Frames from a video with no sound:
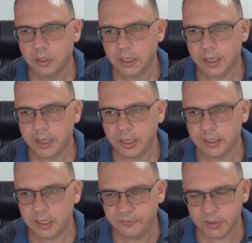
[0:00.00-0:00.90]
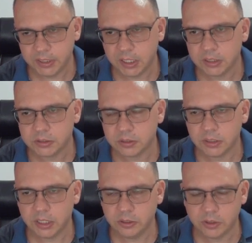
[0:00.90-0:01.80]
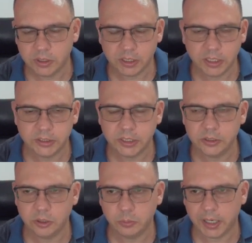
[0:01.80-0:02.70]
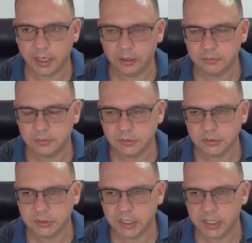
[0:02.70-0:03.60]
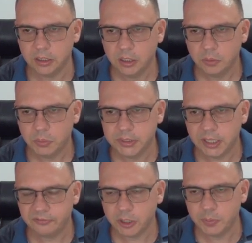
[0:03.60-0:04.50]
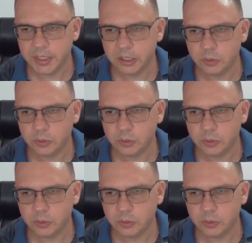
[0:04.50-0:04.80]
and if it does, then you can continue to buy. Okay, but definitely in the beginning of